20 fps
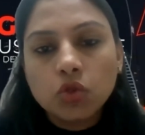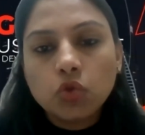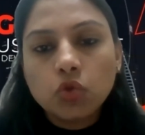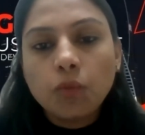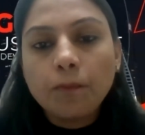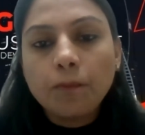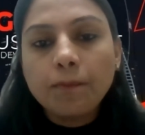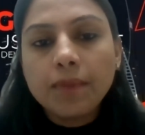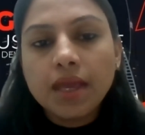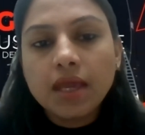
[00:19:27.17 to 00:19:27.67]

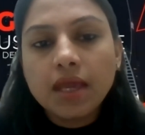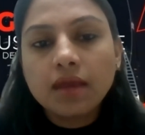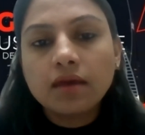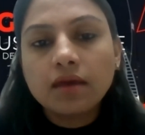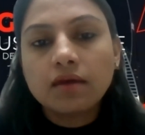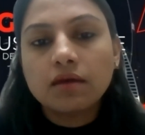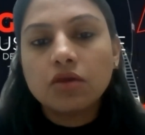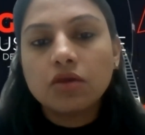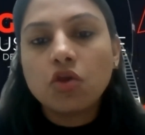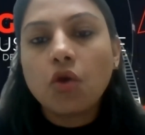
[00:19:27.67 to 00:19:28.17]
to make
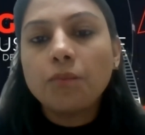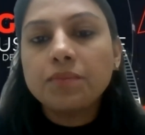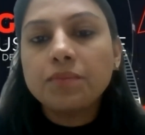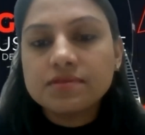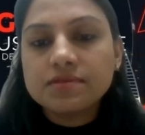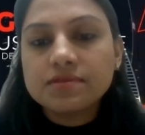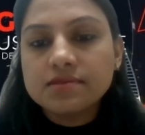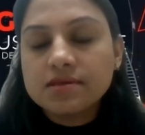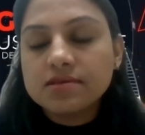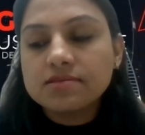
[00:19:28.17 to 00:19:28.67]
your
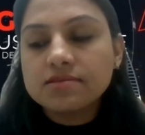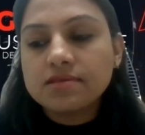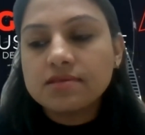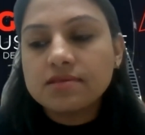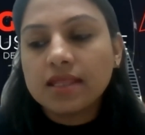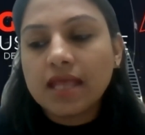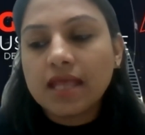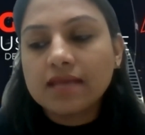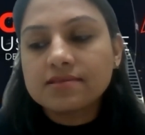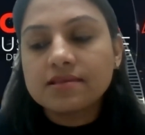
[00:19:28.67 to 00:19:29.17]
business
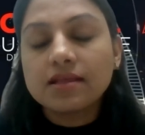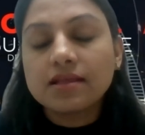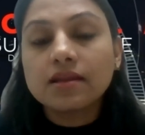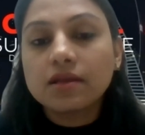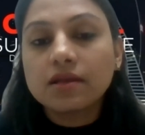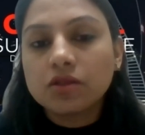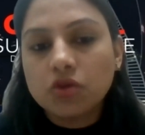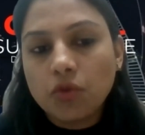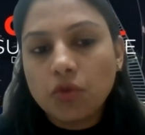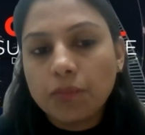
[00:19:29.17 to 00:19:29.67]
and
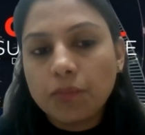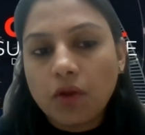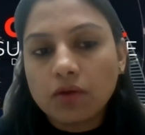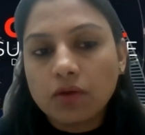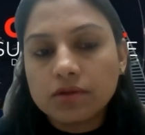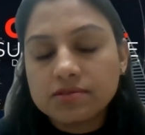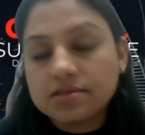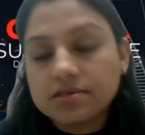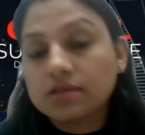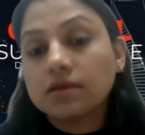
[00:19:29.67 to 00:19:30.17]
accelerate your
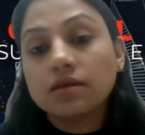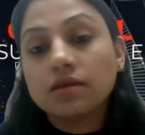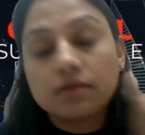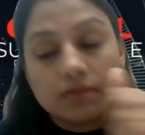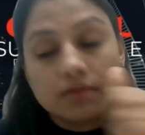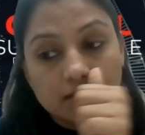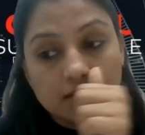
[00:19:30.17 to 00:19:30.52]
progress and